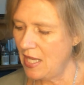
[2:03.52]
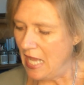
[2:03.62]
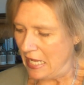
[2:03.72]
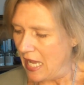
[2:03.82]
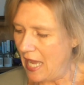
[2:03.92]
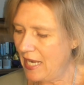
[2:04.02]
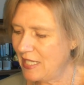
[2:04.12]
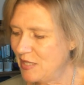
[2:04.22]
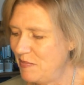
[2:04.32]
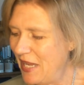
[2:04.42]
I
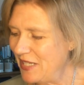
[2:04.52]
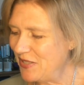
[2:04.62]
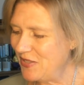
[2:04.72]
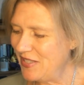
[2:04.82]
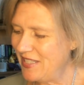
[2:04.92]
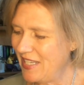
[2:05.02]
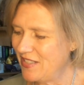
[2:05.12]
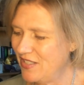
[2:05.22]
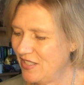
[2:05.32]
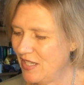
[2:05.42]
expect good things
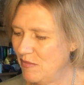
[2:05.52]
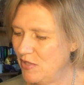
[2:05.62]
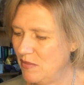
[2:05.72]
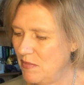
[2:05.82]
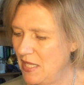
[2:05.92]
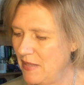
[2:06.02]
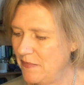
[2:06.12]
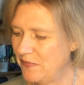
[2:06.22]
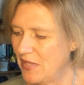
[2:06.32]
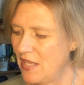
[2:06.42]
to come to me.
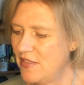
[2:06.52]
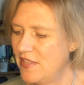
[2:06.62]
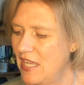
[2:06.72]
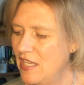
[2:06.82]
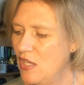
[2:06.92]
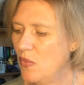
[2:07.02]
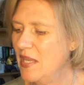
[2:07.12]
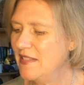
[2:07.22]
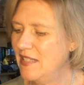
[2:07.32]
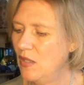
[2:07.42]
Thank you.
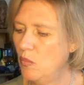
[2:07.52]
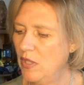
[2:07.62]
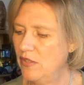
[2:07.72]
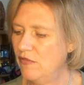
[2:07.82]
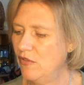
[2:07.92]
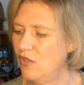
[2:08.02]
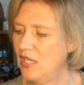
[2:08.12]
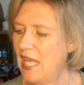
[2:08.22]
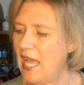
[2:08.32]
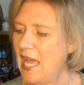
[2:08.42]
Isn't it wonderful?
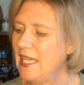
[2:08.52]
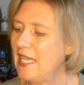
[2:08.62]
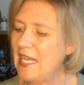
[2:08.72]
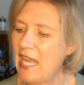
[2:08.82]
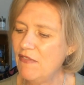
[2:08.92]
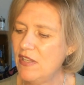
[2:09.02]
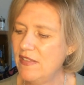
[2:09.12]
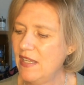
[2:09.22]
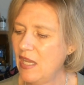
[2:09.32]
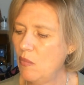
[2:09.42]
I get everything
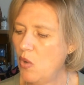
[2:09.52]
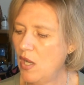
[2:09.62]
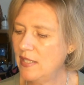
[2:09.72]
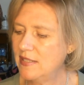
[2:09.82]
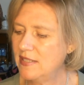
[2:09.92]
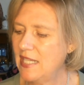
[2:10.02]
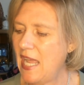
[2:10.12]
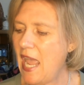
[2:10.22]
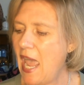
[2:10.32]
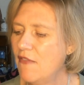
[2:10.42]
I want.
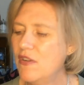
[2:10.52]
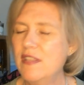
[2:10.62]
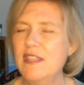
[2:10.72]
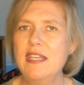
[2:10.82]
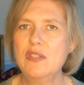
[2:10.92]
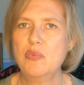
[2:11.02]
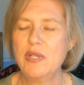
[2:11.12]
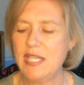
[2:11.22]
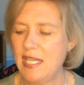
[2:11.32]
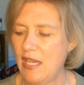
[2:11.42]
Everything is
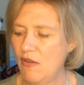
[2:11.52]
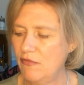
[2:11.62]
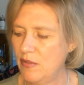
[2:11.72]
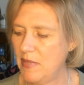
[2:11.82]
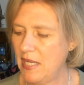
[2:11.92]
working out for me.